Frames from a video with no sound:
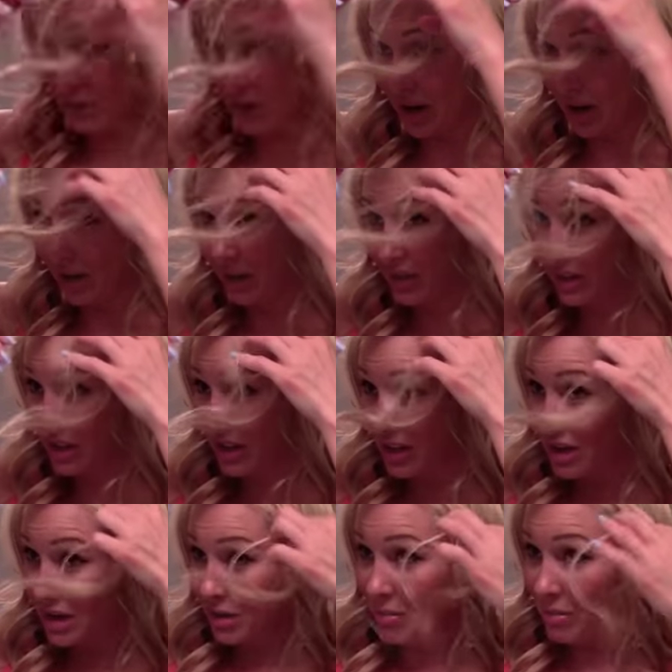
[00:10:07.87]
well,
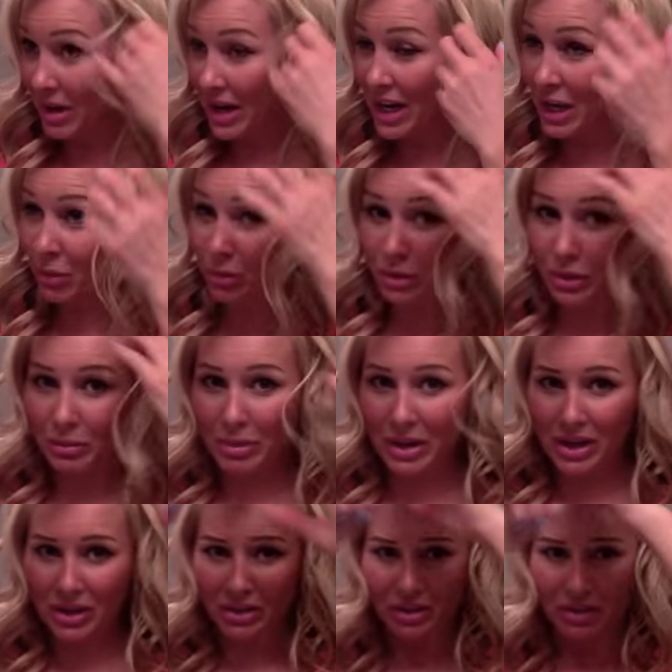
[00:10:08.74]
my hair will look
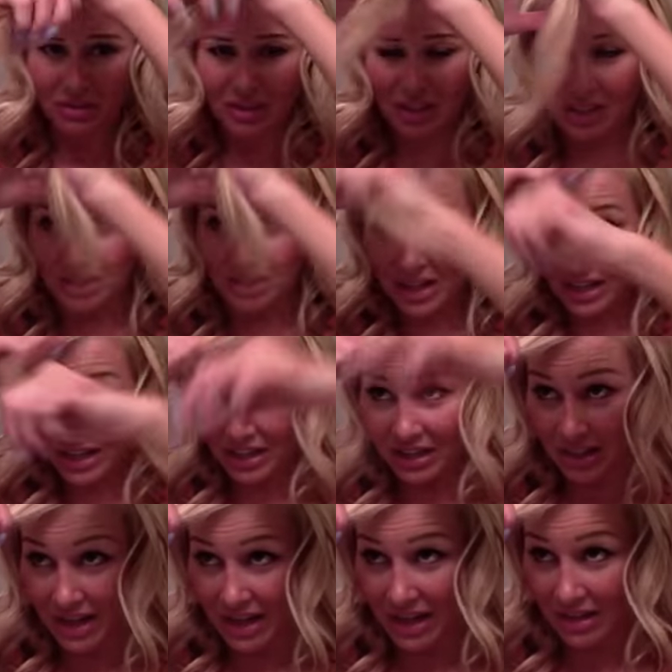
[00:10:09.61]
better the
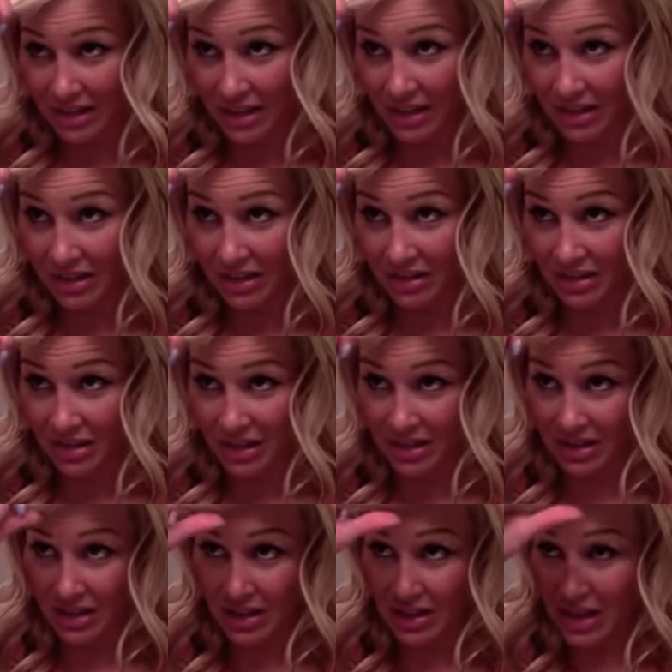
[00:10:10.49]
second day than it does the